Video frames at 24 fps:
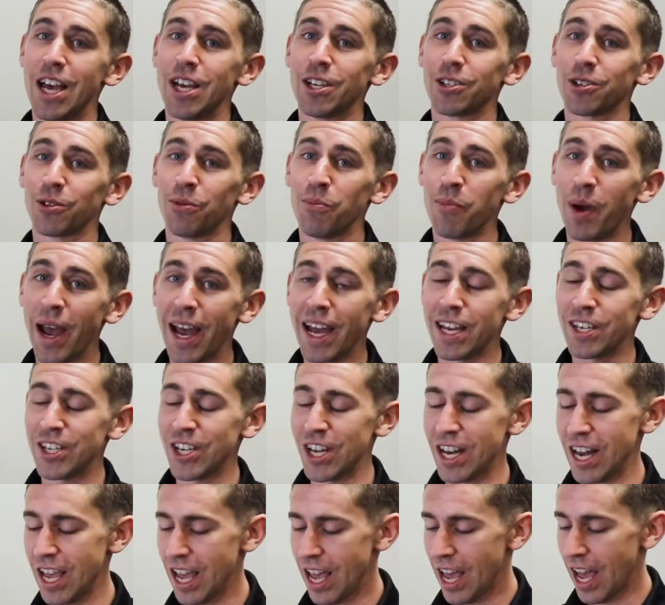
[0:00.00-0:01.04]
So
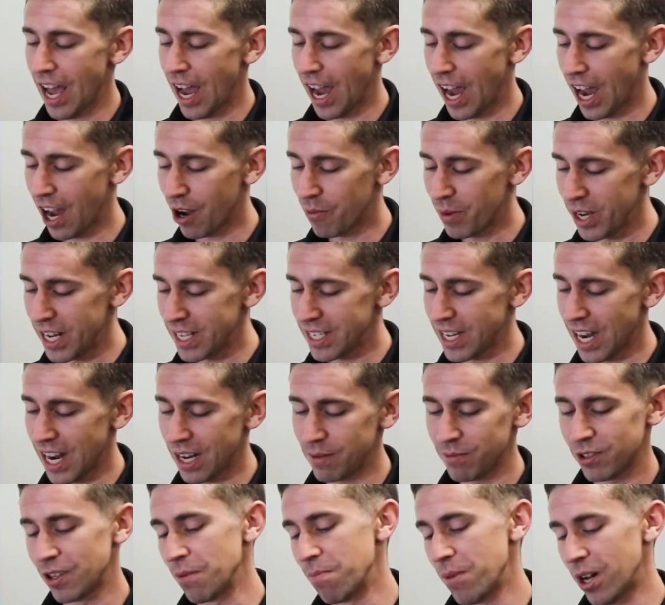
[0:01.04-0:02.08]
imagine how many
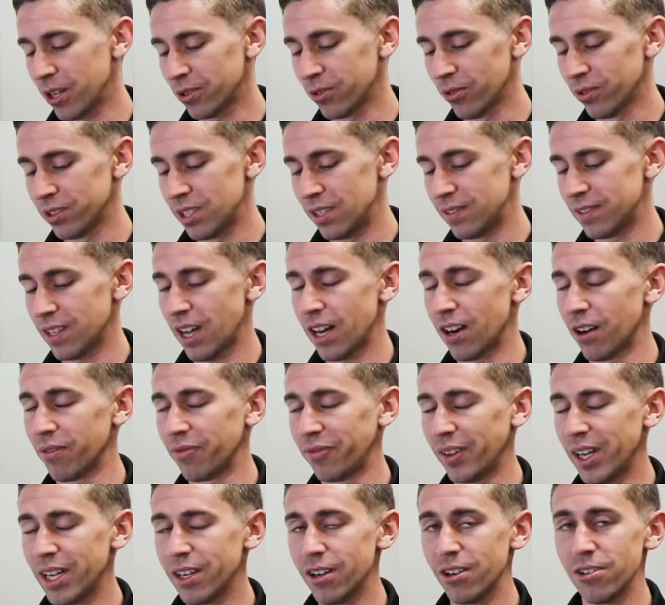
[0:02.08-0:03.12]
times the muscles inside our
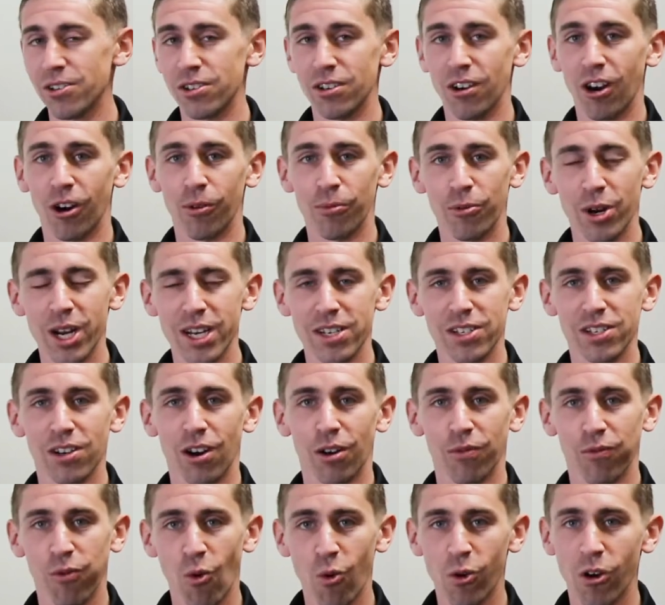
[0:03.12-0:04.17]
fingers, our wrists, our
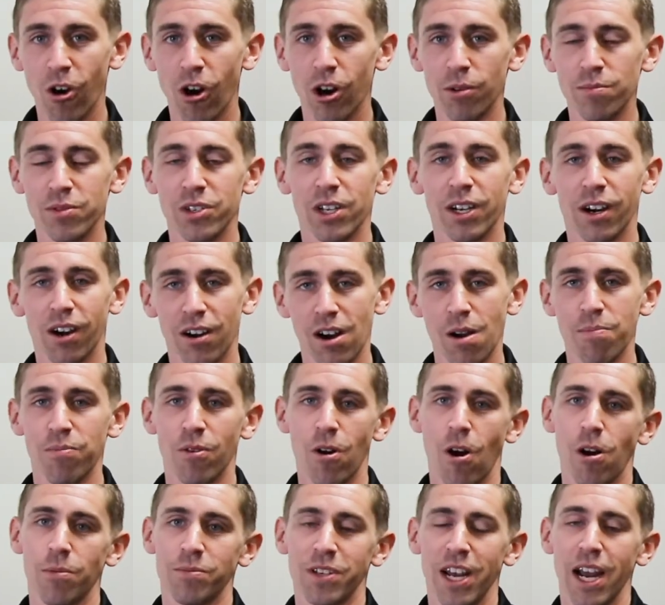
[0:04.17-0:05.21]
forearms, and our upper
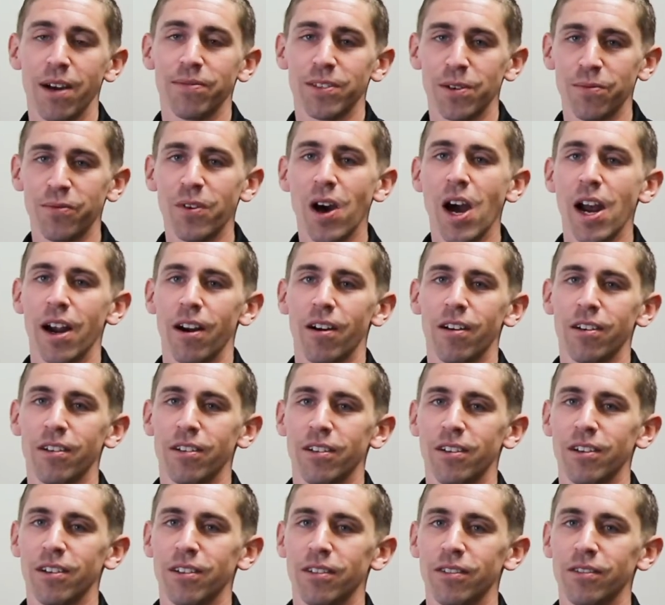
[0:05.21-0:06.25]
arms have to fire
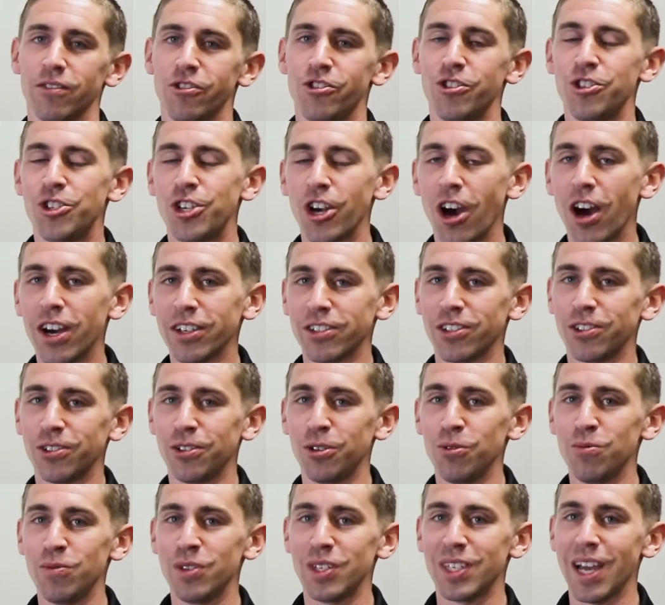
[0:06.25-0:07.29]
just
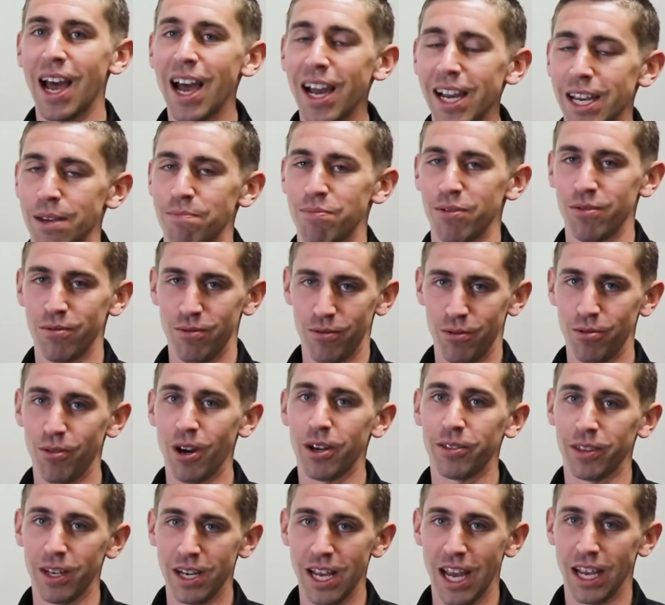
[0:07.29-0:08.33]
to type
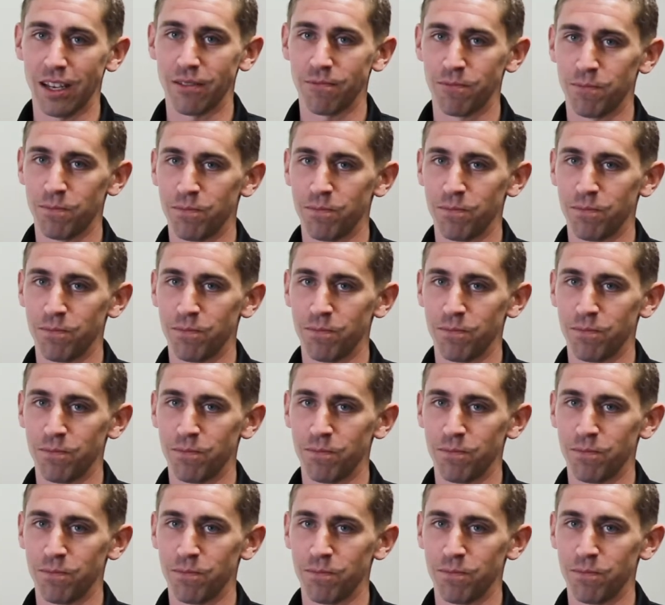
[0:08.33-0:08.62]
throughout the day,